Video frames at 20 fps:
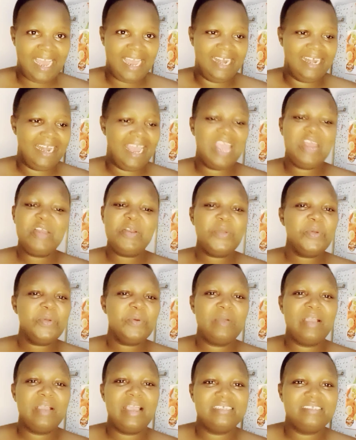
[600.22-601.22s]
earn. I know you
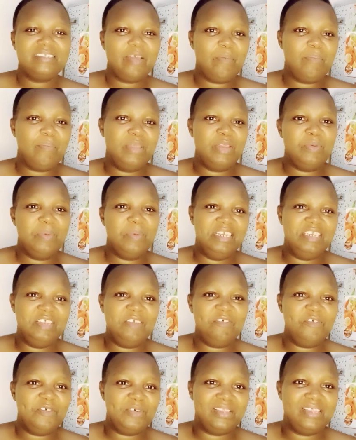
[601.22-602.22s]
guys have been waiting
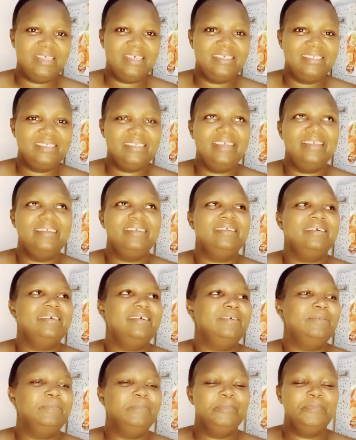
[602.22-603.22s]
for this, and
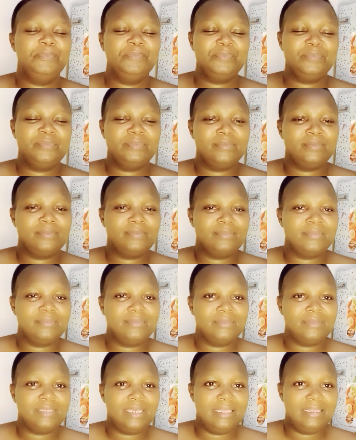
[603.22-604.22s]

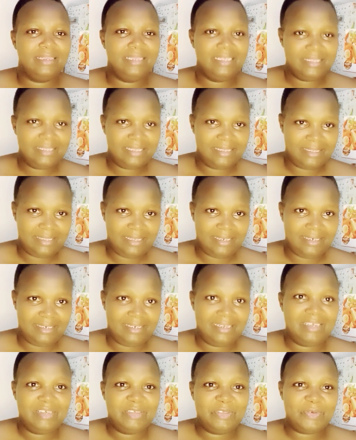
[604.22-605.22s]
this is it.
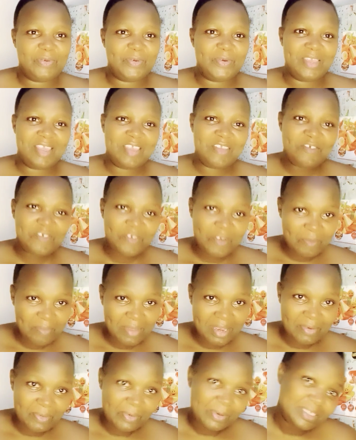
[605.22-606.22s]
So if you've
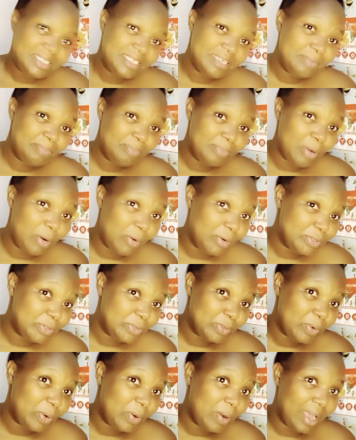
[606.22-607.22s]
been watching
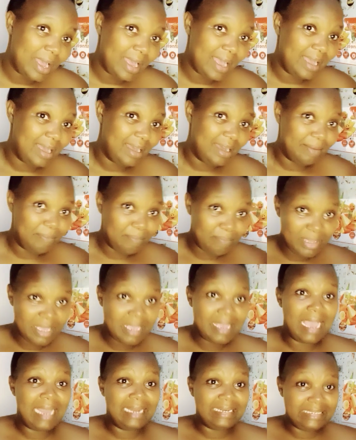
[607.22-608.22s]
also
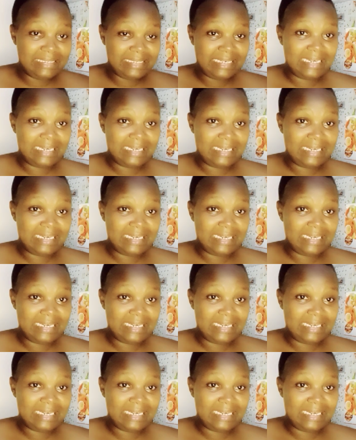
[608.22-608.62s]
me until